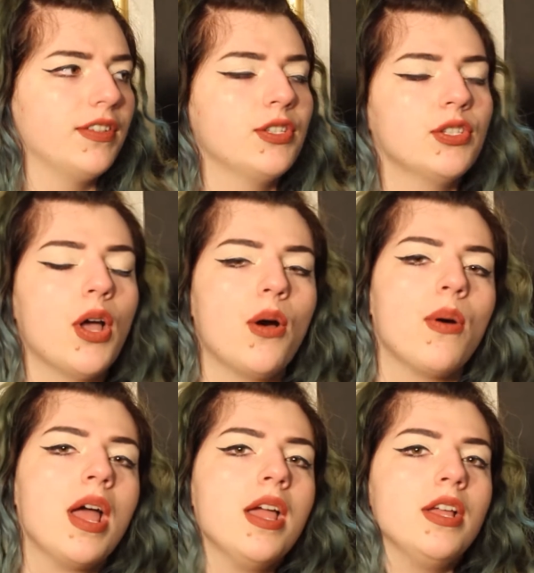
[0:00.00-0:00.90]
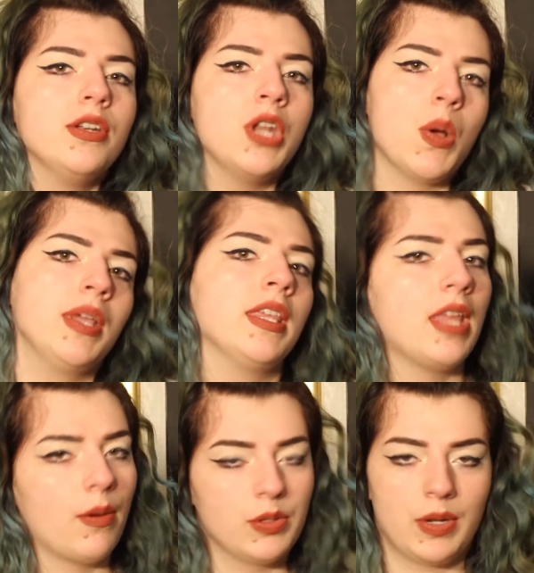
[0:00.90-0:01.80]
So knowing that
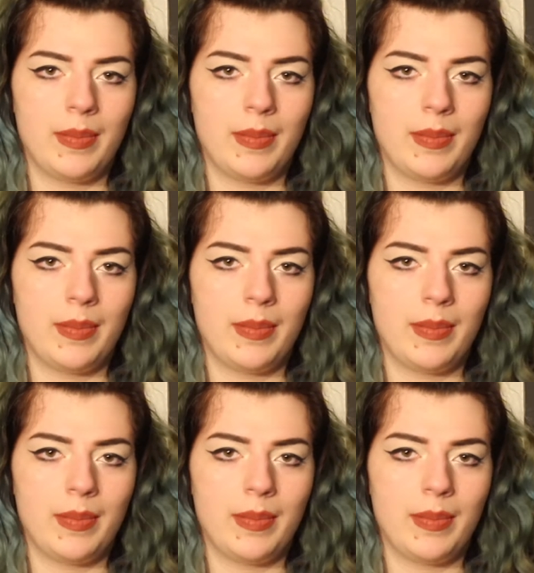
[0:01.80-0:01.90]
that was one